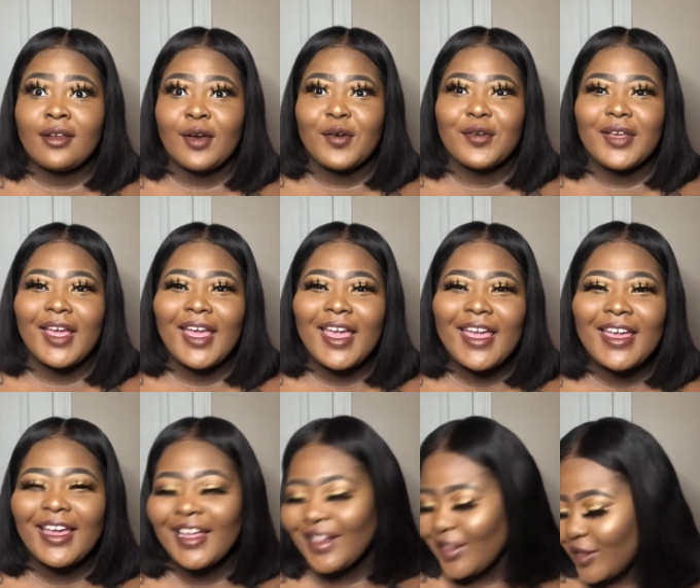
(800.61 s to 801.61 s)
Okay,
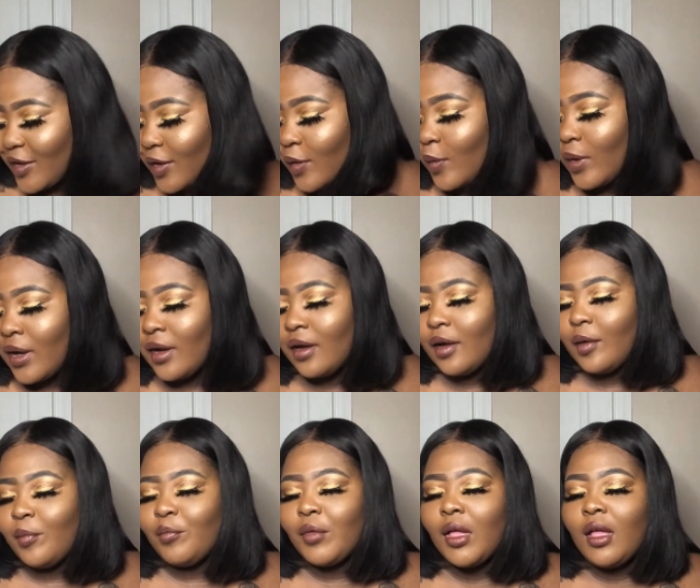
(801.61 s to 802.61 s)
and so